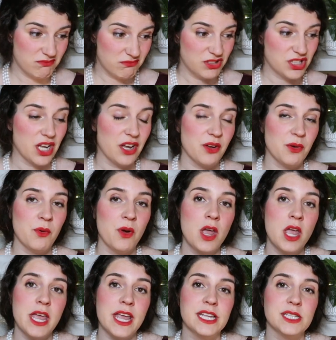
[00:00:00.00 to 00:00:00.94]
So
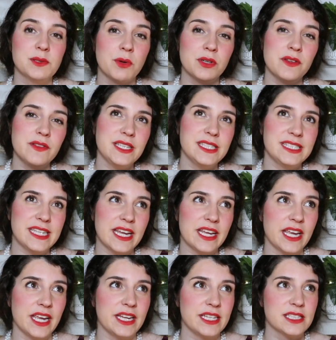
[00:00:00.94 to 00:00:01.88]
it's one of these
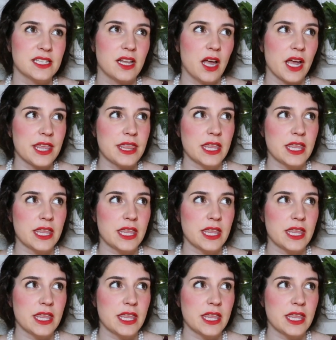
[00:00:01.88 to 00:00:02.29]
decades that I